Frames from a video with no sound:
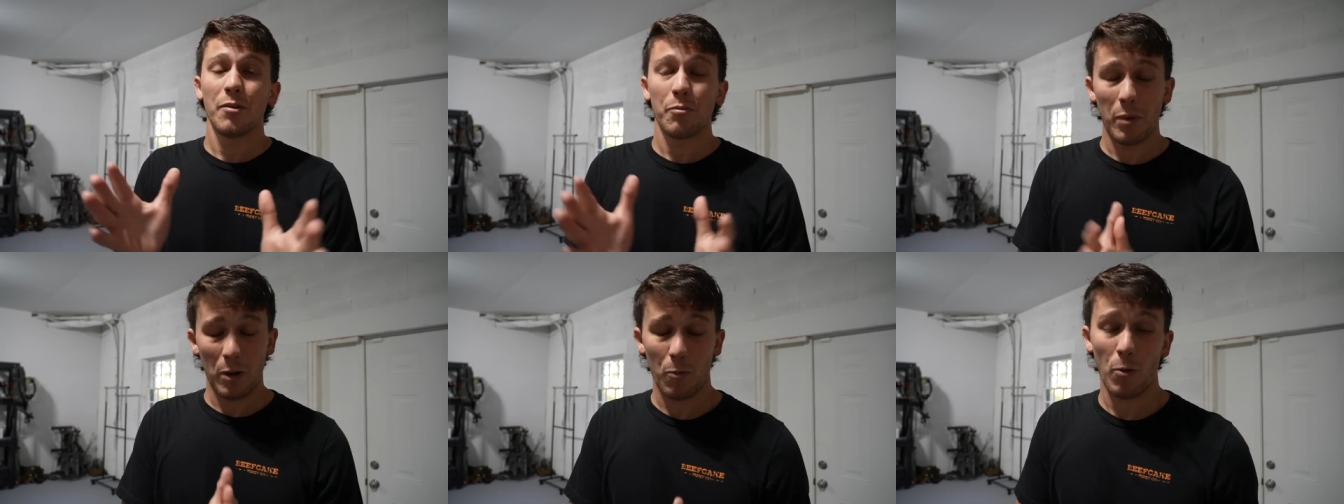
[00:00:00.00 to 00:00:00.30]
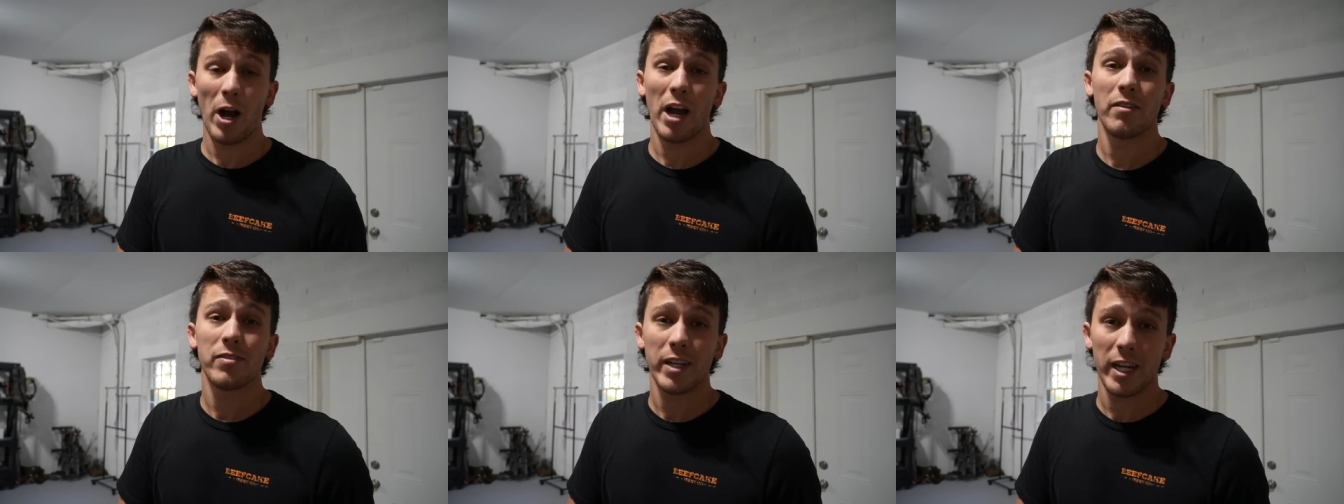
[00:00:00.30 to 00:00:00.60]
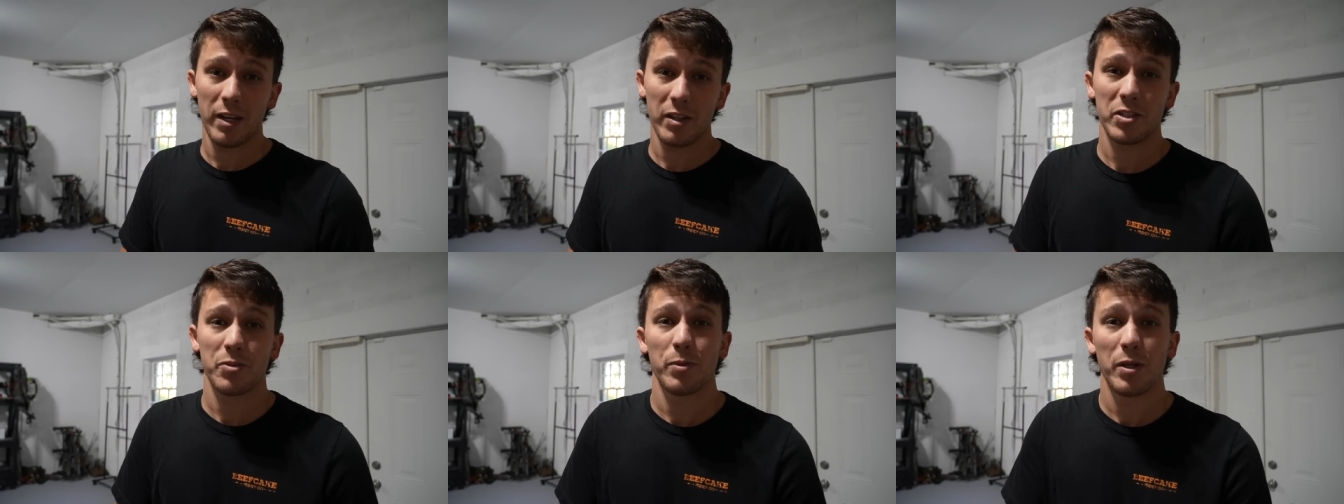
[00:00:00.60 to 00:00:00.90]
my wife
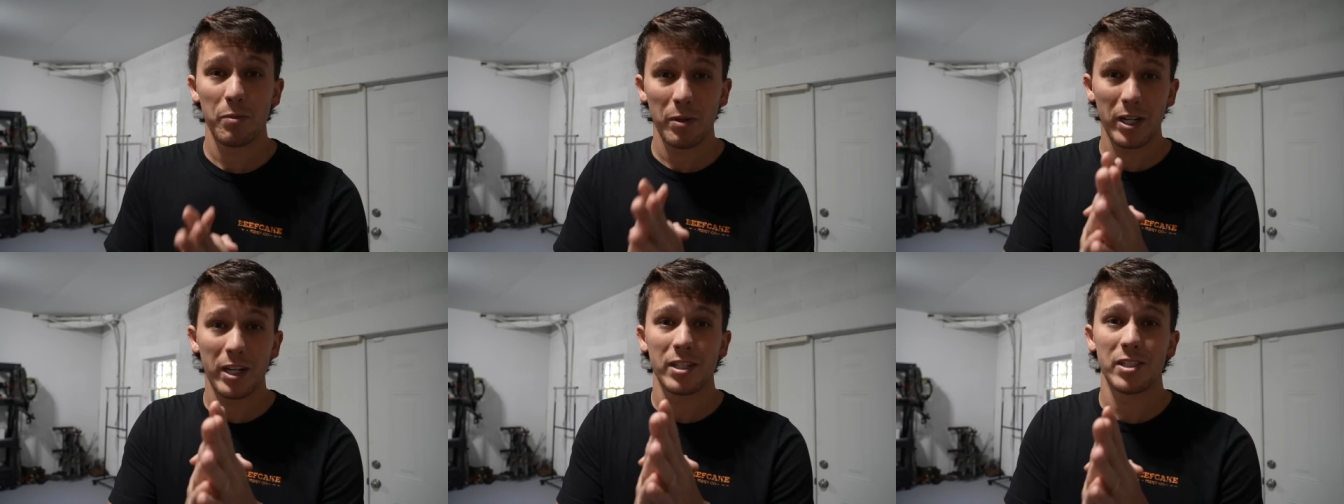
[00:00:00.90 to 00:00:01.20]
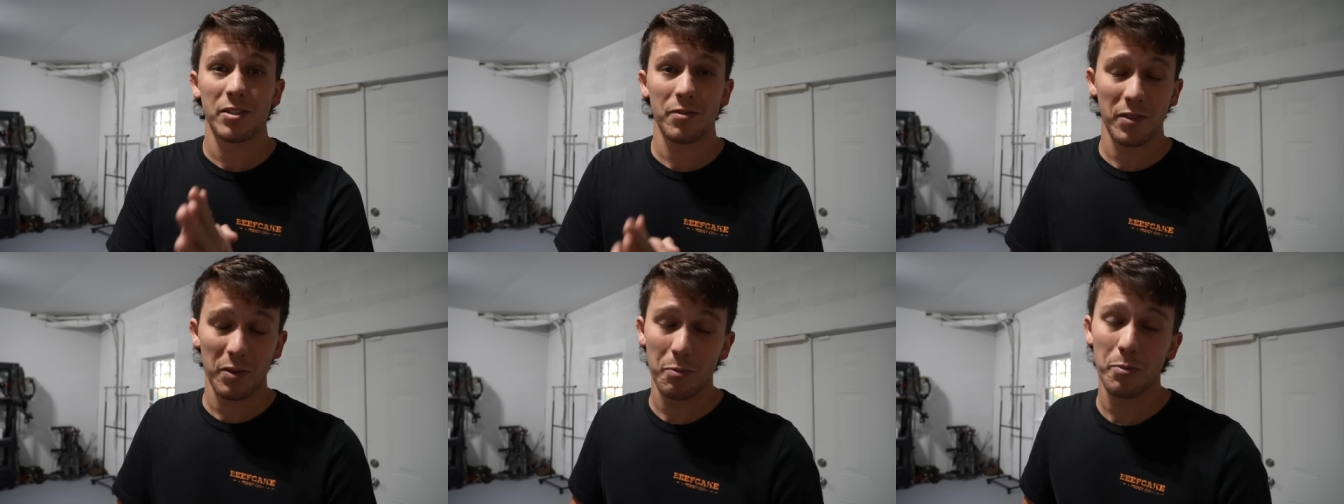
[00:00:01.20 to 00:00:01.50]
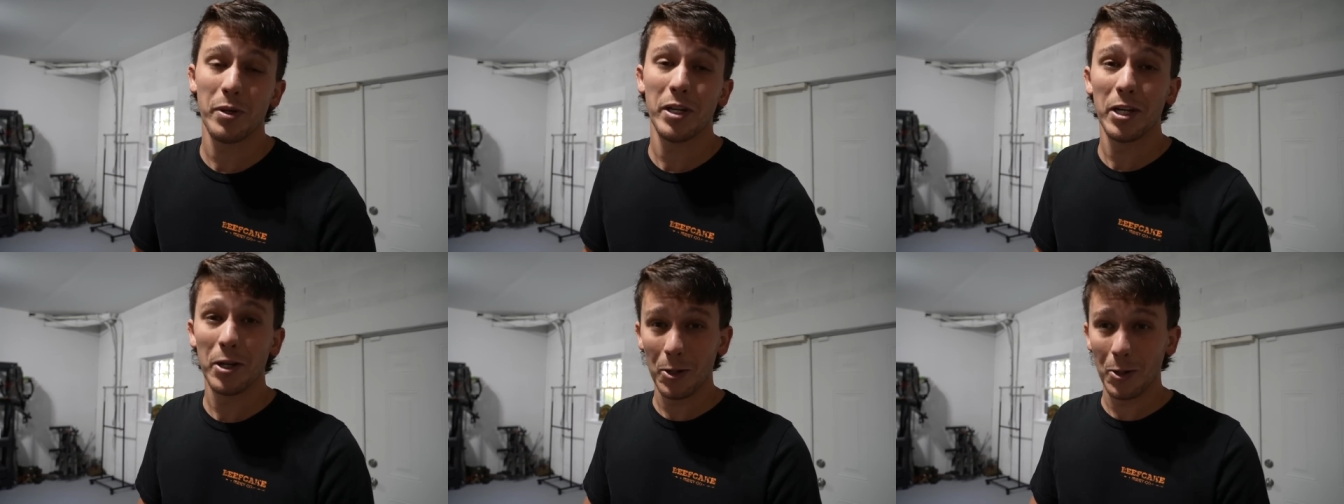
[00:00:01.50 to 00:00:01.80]
hates me because of the
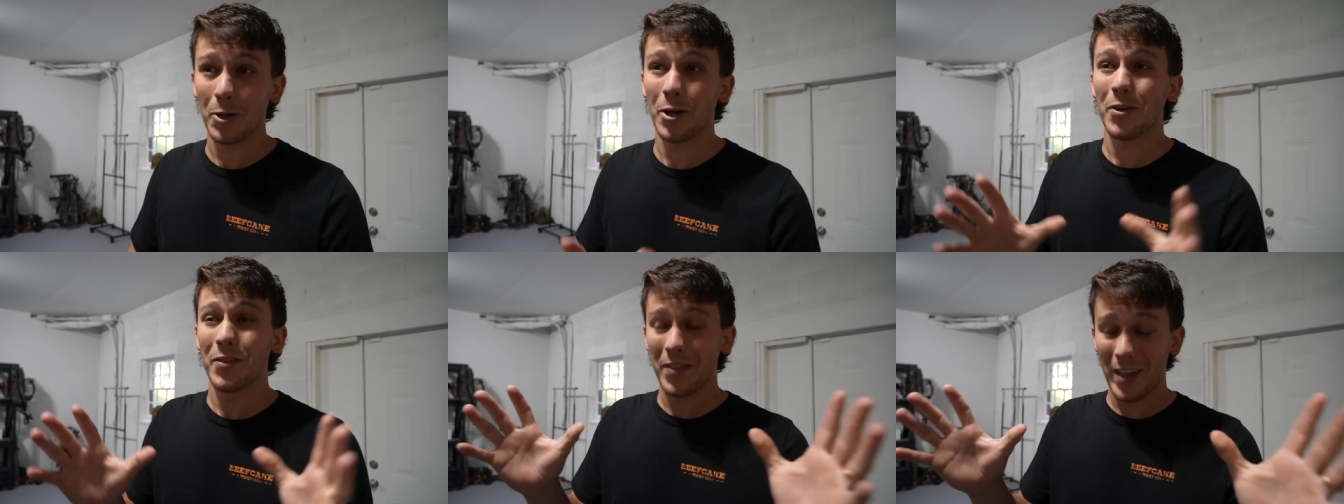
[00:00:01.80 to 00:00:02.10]
bill